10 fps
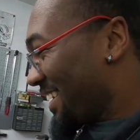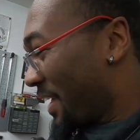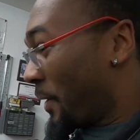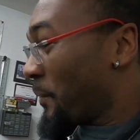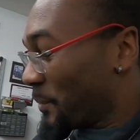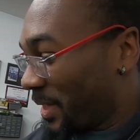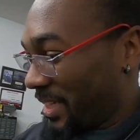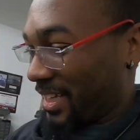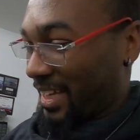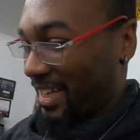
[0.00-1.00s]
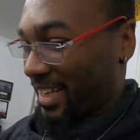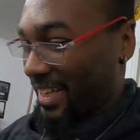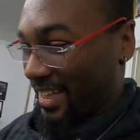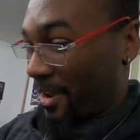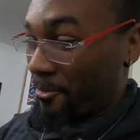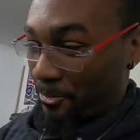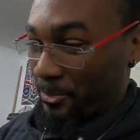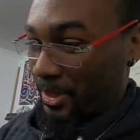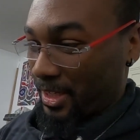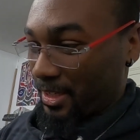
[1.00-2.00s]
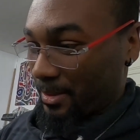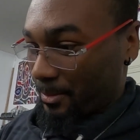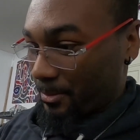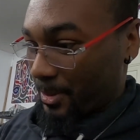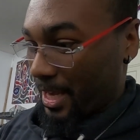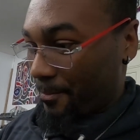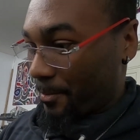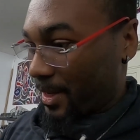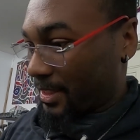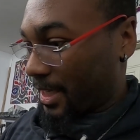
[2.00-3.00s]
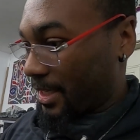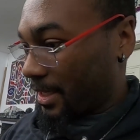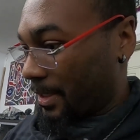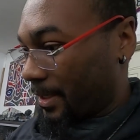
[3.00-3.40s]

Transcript: No, but yeah, pretty happy about that.